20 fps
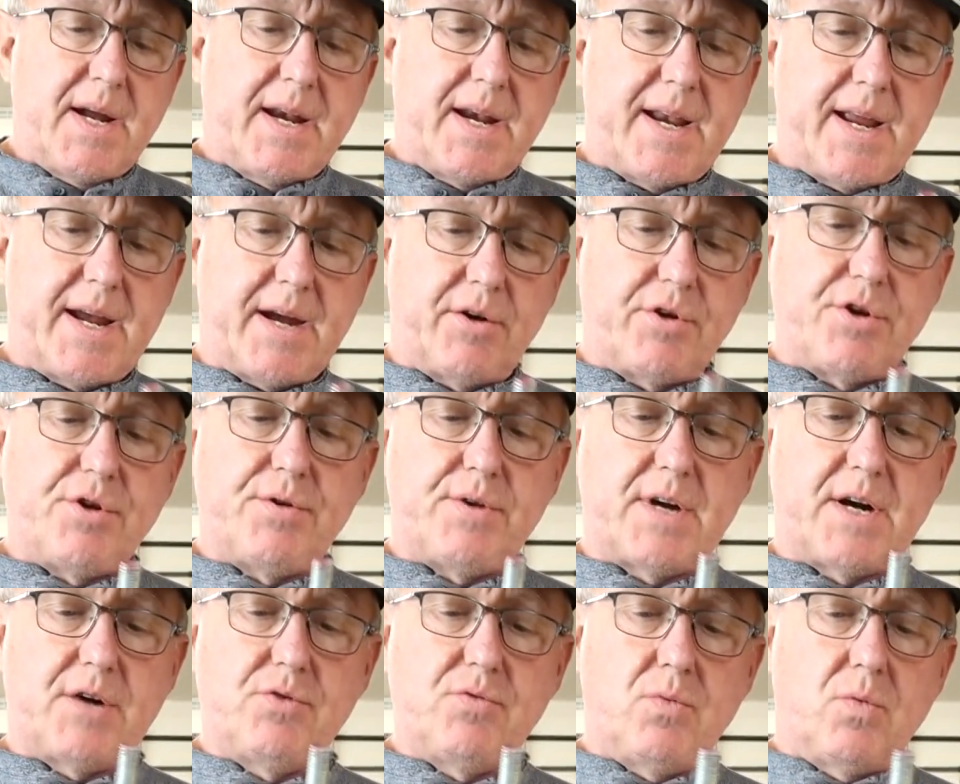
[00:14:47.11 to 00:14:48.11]
Now you
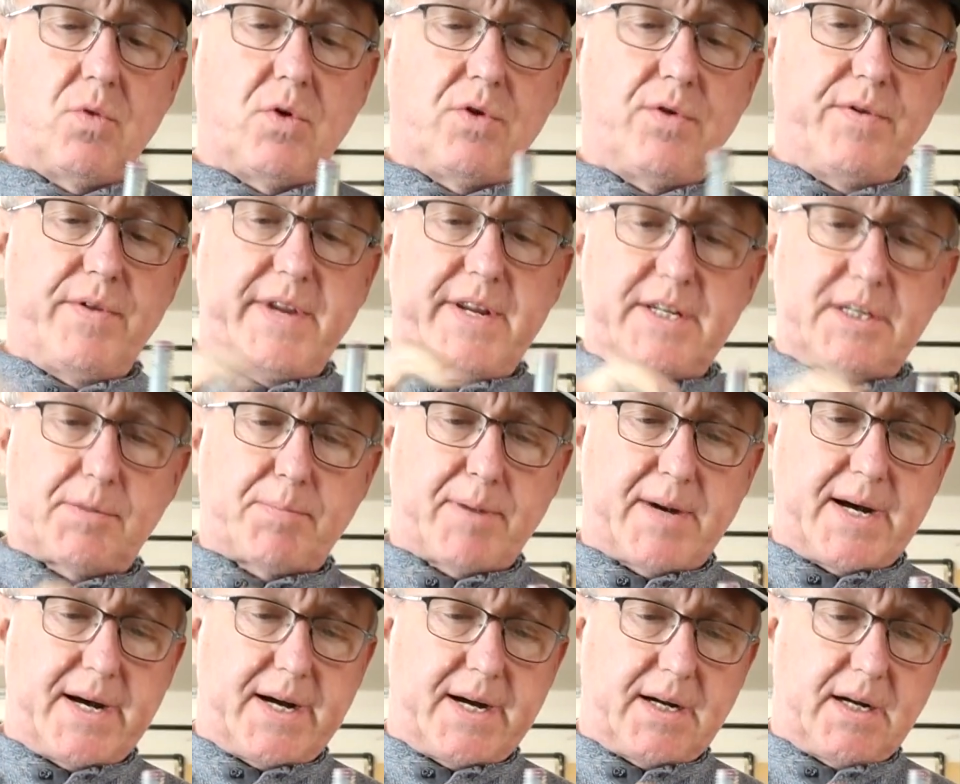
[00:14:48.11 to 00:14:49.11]
don't want this
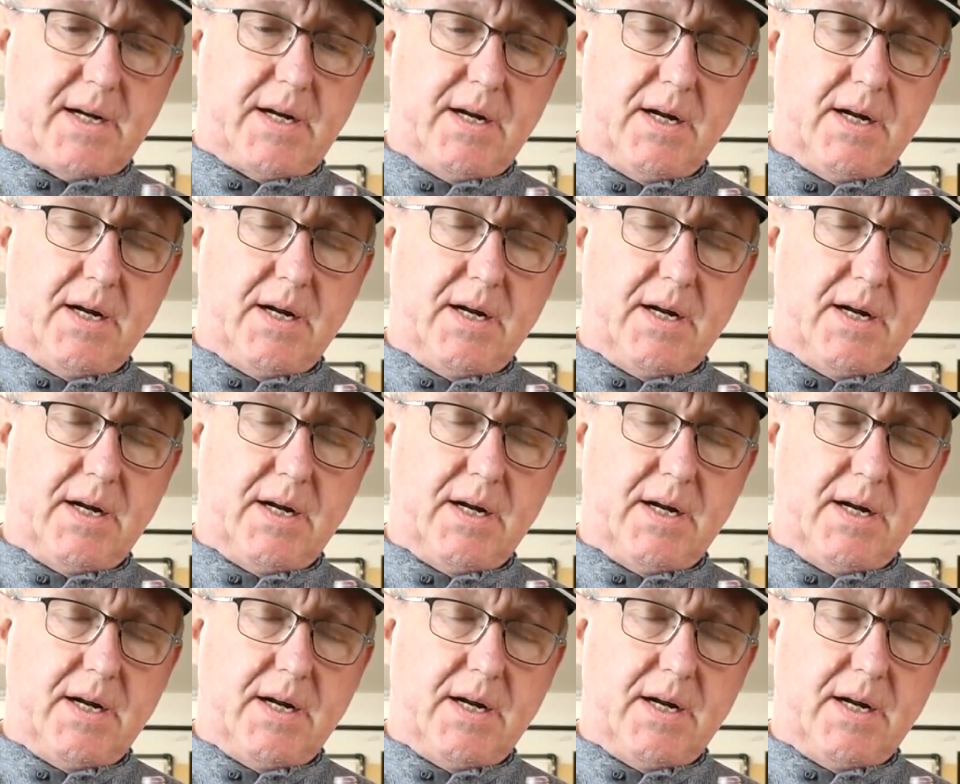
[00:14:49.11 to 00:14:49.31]
puck